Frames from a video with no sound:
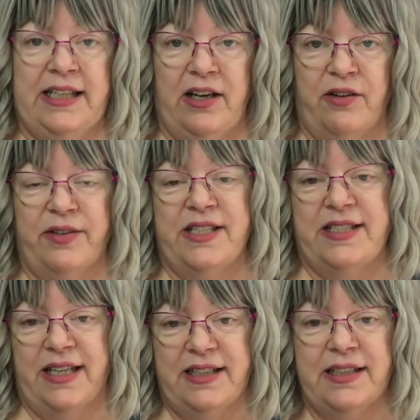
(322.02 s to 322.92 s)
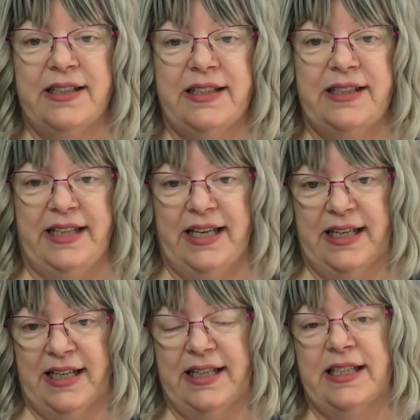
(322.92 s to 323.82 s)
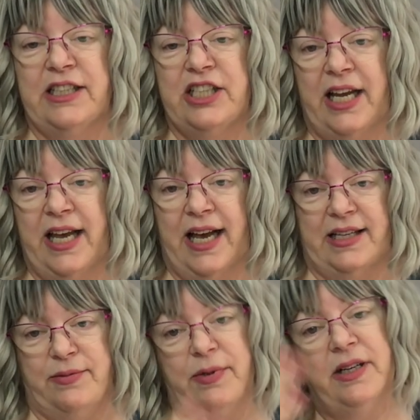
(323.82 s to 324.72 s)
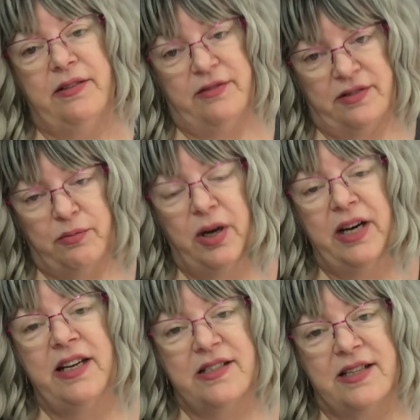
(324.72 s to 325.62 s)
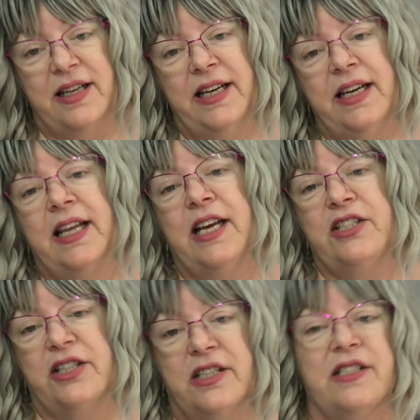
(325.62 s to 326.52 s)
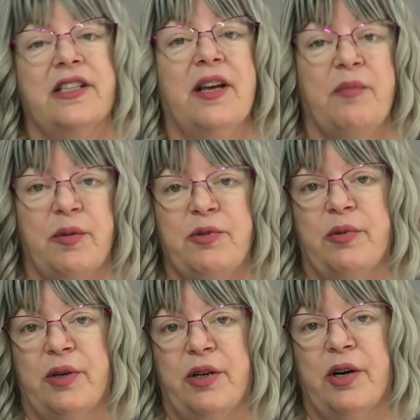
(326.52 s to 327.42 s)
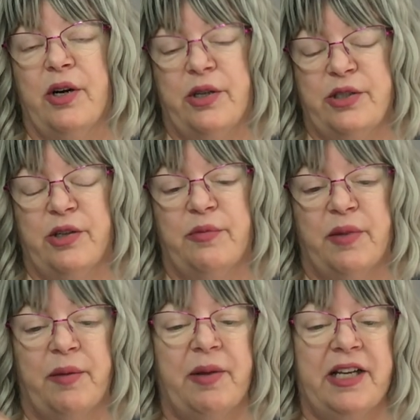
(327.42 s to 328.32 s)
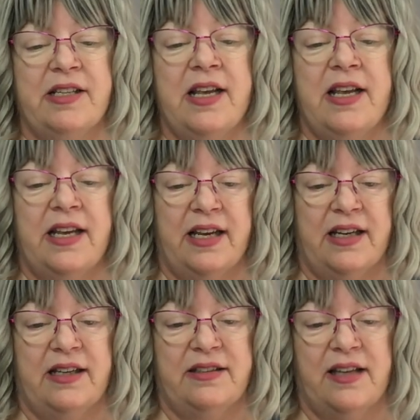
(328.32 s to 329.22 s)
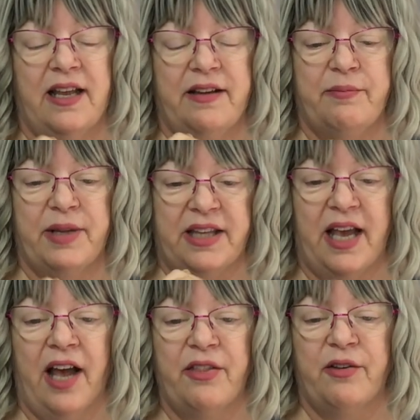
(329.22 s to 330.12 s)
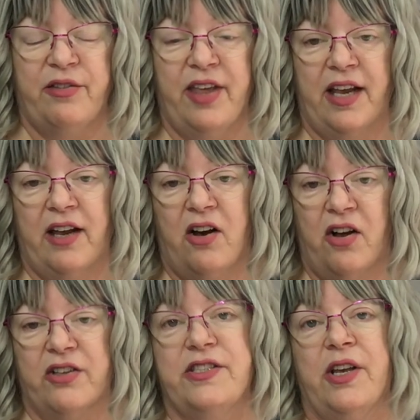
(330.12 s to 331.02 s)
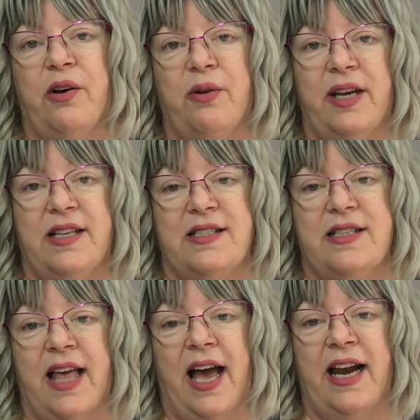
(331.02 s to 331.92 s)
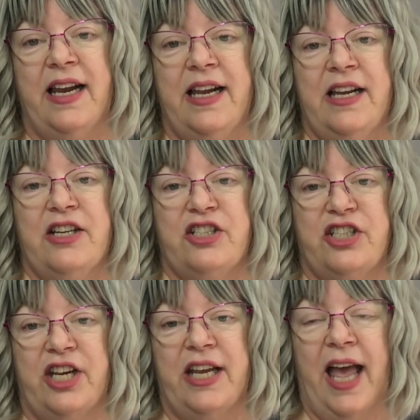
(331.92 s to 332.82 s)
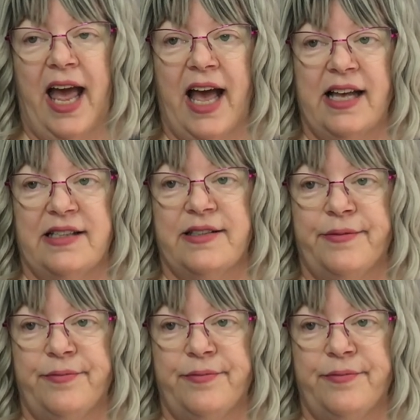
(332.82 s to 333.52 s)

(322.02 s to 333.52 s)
Overextended? Yeah, I think she has. One is an indication that she's come up to her term limit. But the other thing also is that she has,